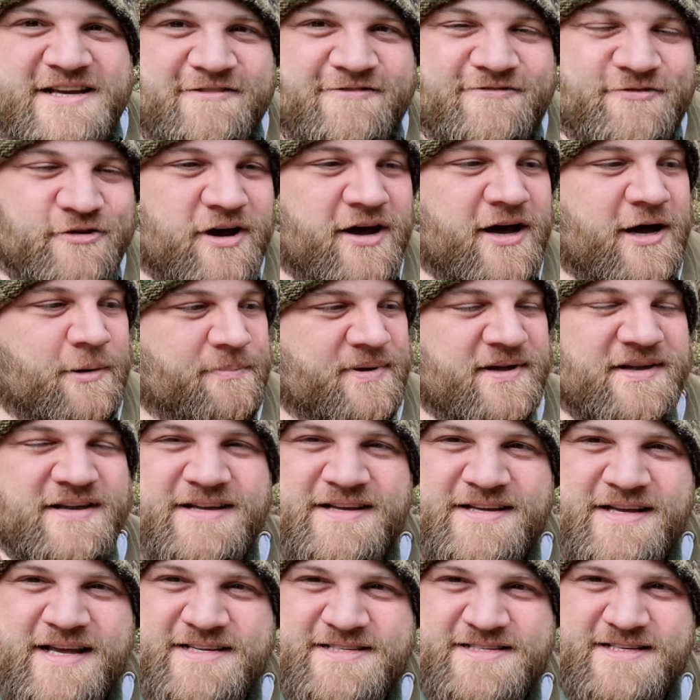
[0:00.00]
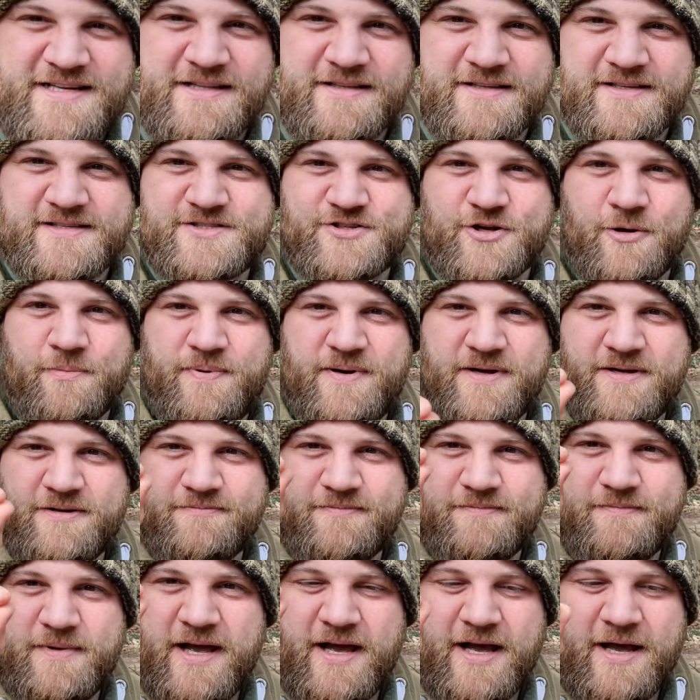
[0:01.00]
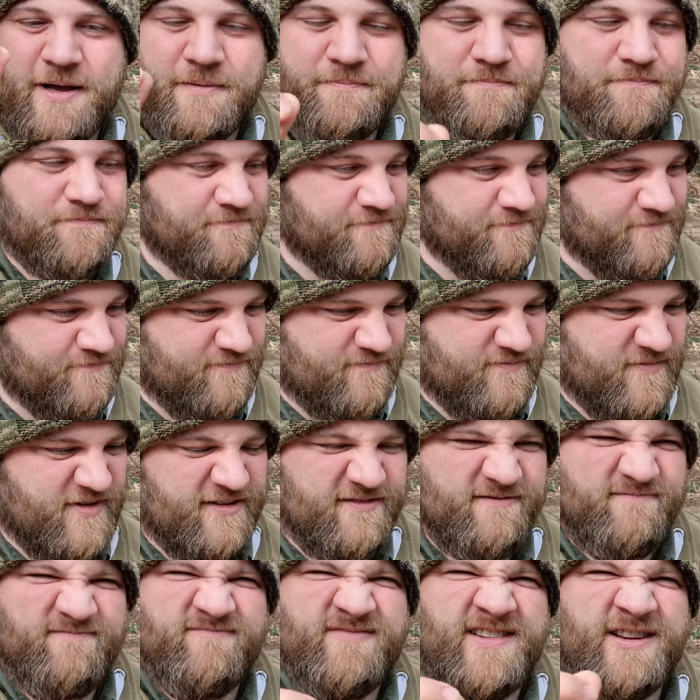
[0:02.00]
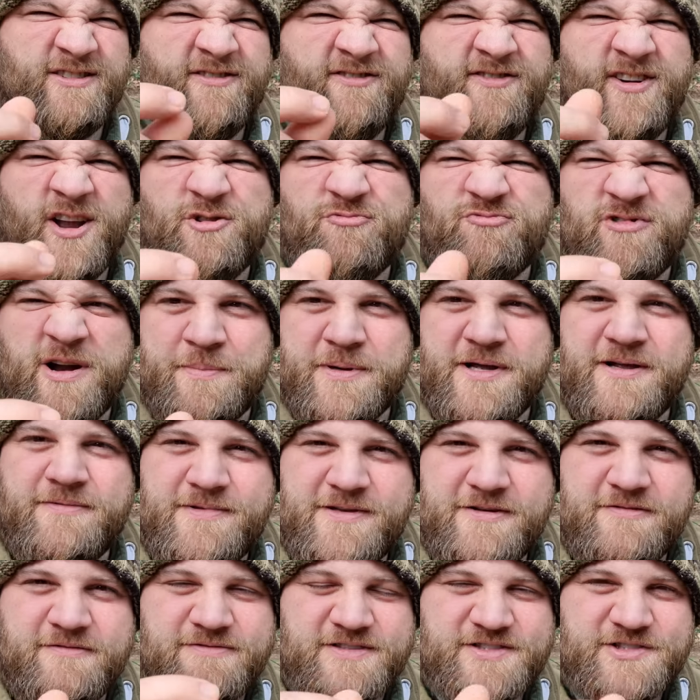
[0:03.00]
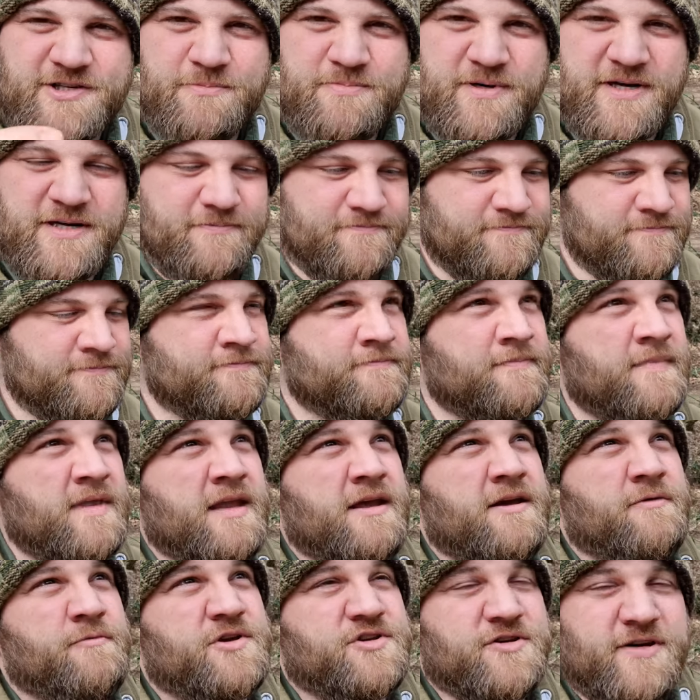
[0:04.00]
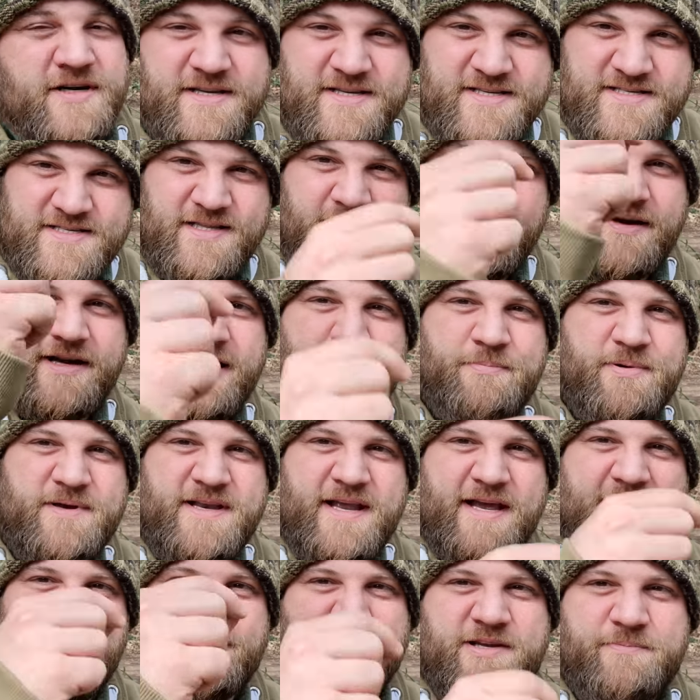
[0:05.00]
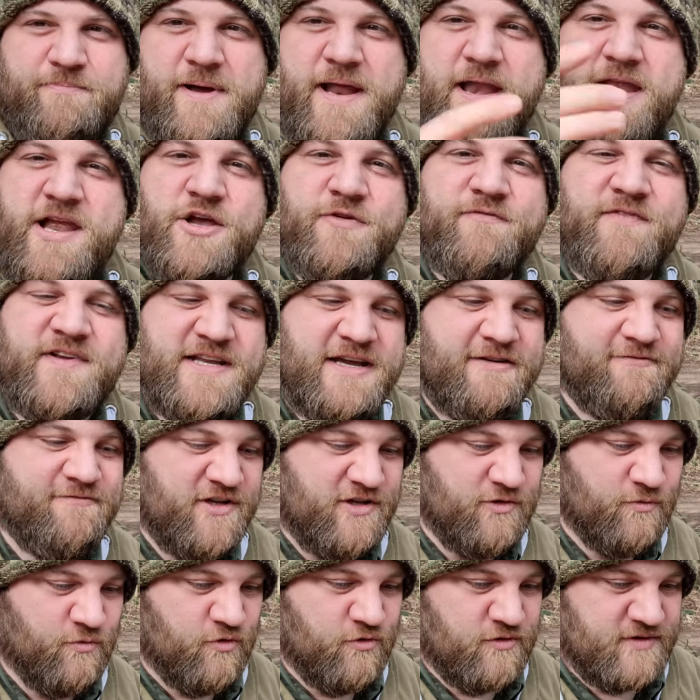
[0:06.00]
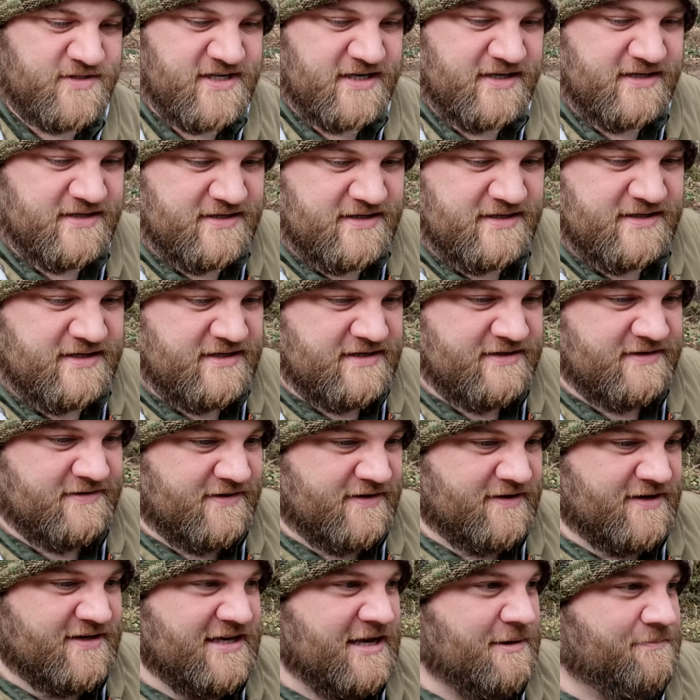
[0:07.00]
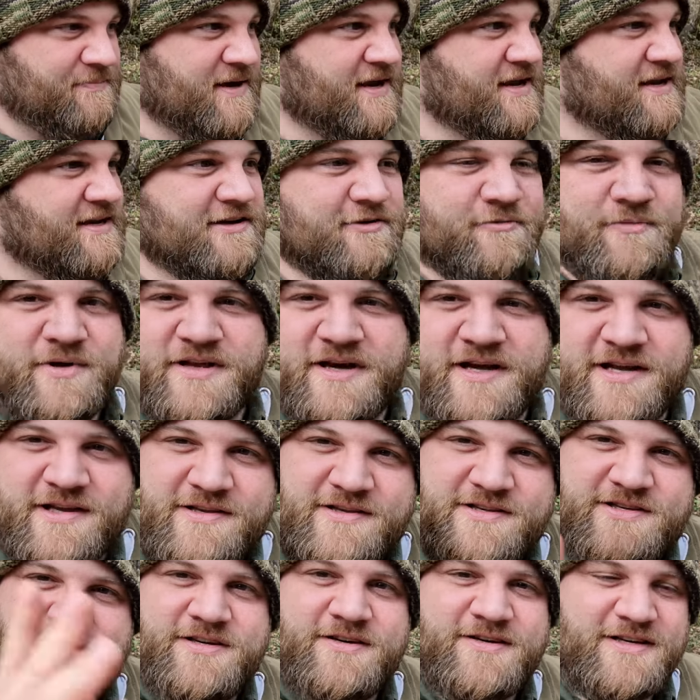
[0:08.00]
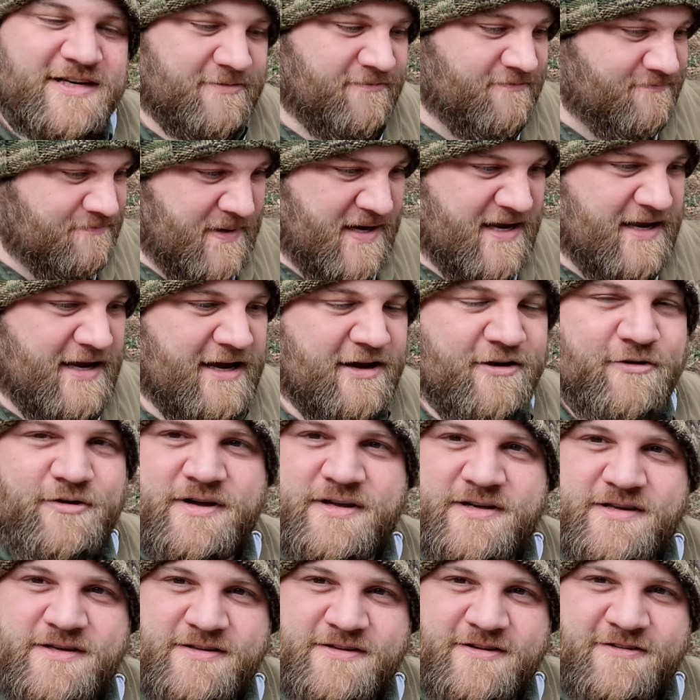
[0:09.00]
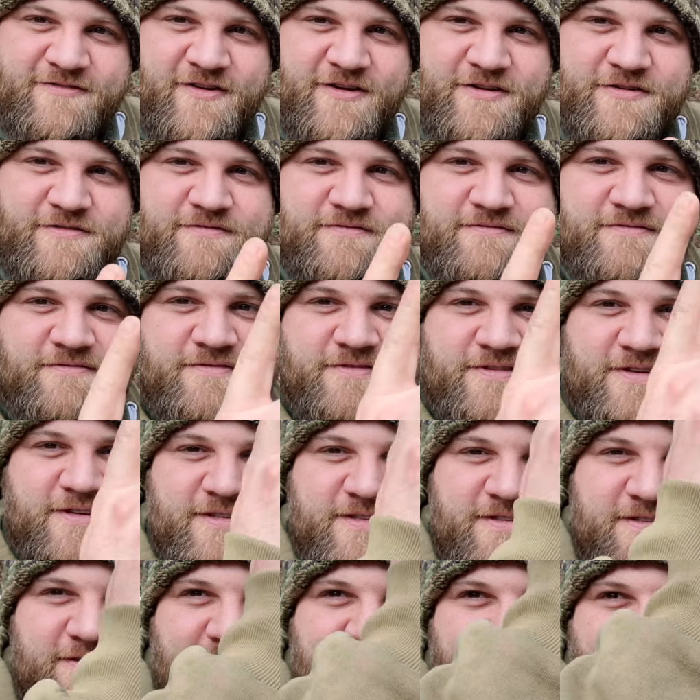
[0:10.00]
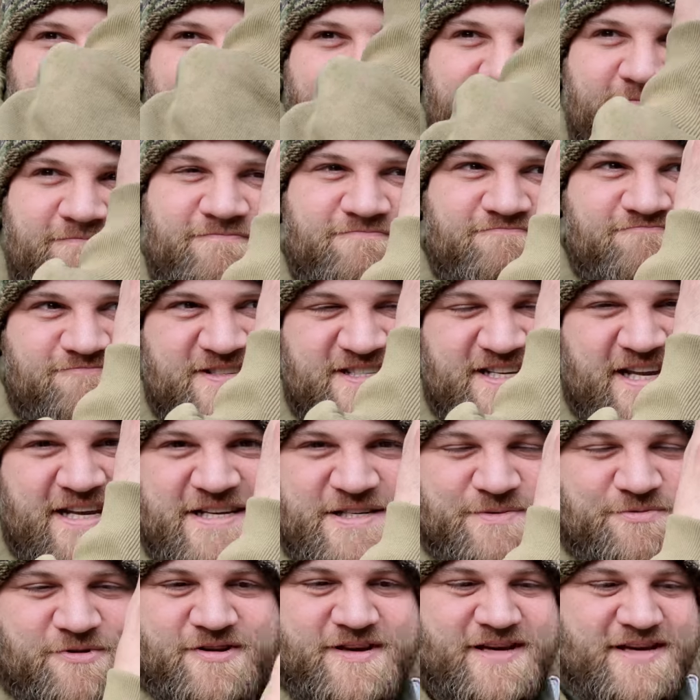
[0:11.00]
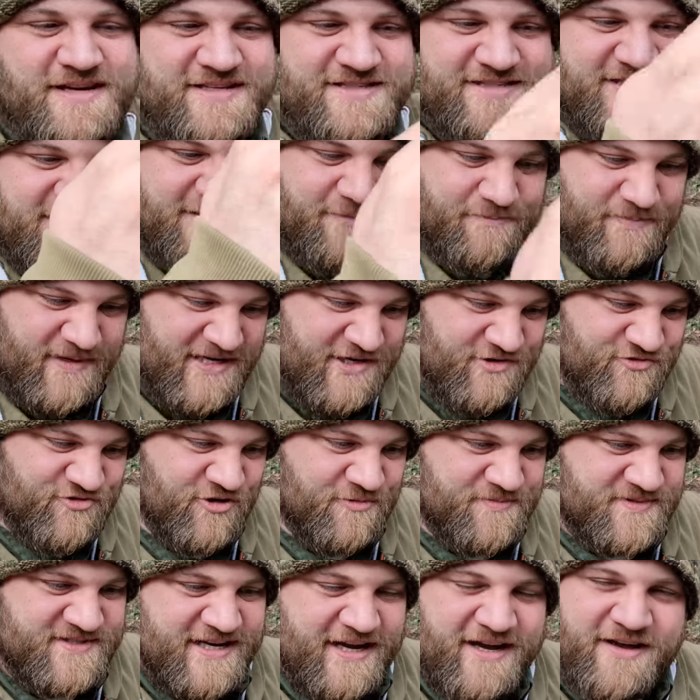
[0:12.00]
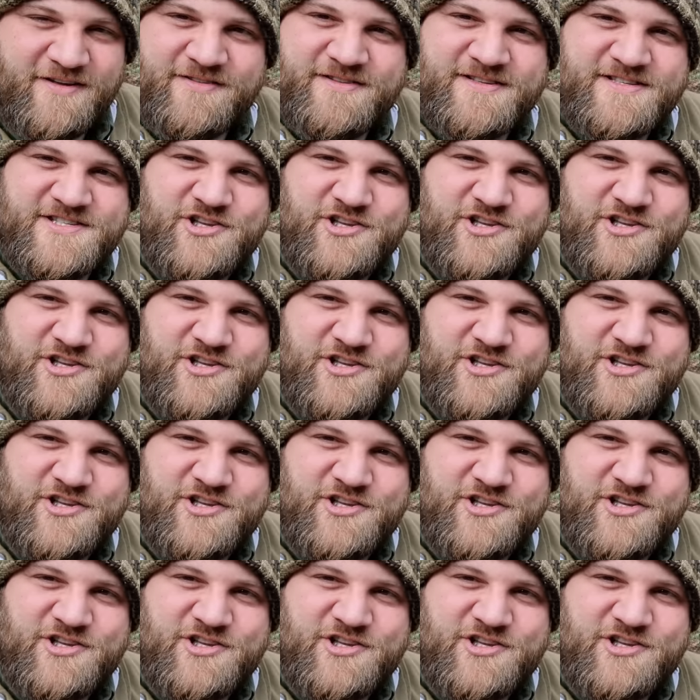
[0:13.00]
8 foot up, there's a little stop, little float rubber, little stopper, which I can slide up and down depending on the depth of the water. The idea being that when I chuck the bait out, the float just stays where it is and the bait drops down,